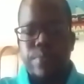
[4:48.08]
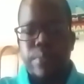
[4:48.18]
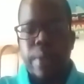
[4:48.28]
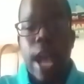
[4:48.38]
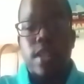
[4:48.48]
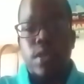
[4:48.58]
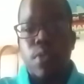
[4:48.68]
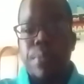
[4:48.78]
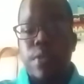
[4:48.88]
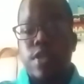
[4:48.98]
passing
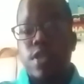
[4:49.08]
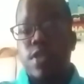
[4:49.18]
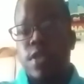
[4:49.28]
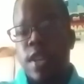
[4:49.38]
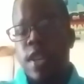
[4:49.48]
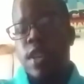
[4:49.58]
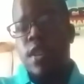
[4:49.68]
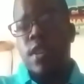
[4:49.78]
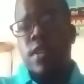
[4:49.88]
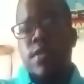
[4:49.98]
reparations.
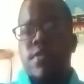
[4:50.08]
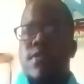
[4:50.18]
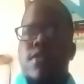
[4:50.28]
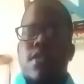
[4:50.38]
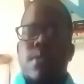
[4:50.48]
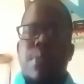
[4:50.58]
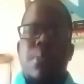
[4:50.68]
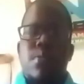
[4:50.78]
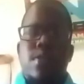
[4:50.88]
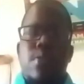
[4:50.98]
The
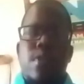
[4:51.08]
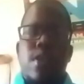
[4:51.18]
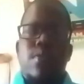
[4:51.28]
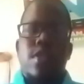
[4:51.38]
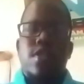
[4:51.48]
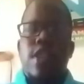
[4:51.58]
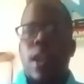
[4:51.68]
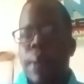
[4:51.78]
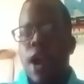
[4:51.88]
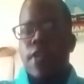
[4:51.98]
people are saying, well, let's just take
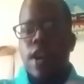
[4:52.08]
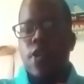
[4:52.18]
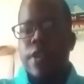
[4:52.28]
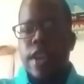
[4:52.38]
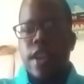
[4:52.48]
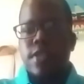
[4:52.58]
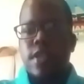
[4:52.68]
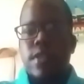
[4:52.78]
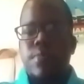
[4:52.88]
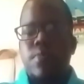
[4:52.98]
the power in our own hands
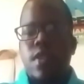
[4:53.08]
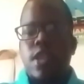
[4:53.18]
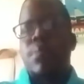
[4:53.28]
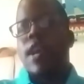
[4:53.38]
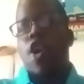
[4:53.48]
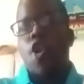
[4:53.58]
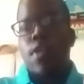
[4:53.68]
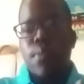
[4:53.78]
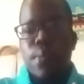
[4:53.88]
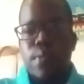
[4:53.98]
and let's make our
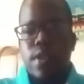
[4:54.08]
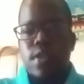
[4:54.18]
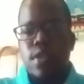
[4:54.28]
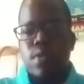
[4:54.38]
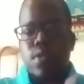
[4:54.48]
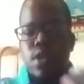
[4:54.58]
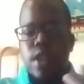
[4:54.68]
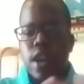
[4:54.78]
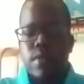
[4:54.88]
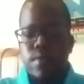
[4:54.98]
own reparations, which is
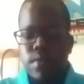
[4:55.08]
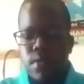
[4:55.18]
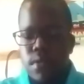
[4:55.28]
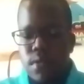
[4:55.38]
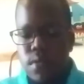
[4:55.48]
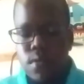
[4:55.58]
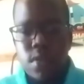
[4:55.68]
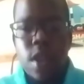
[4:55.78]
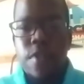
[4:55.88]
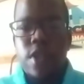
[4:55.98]

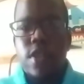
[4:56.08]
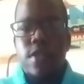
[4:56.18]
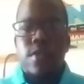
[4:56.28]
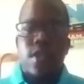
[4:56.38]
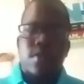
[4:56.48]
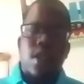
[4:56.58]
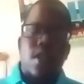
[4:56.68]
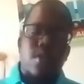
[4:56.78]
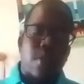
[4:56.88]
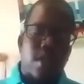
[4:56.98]
never good. It's
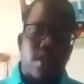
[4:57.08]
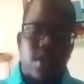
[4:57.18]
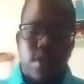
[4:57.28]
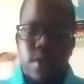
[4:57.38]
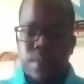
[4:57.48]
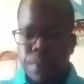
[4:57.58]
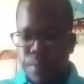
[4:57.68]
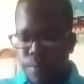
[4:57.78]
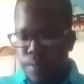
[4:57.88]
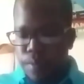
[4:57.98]
not the right thing to do.
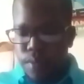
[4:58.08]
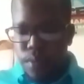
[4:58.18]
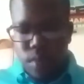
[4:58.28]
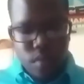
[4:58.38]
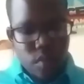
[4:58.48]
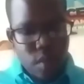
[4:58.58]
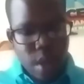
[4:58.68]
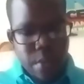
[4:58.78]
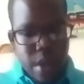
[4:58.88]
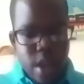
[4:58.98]

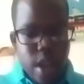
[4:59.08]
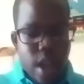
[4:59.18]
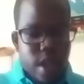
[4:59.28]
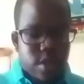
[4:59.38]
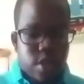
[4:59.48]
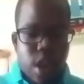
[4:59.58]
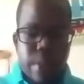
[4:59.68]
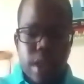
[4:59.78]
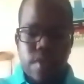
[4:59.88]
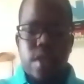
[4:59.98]
But yeah, I just thought I'd
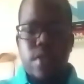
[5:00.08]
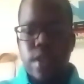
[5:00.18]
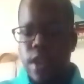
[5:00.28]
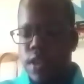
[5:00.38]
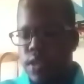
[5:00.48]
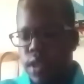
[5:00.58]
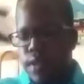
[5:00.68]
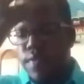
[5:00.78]
make a video on that because I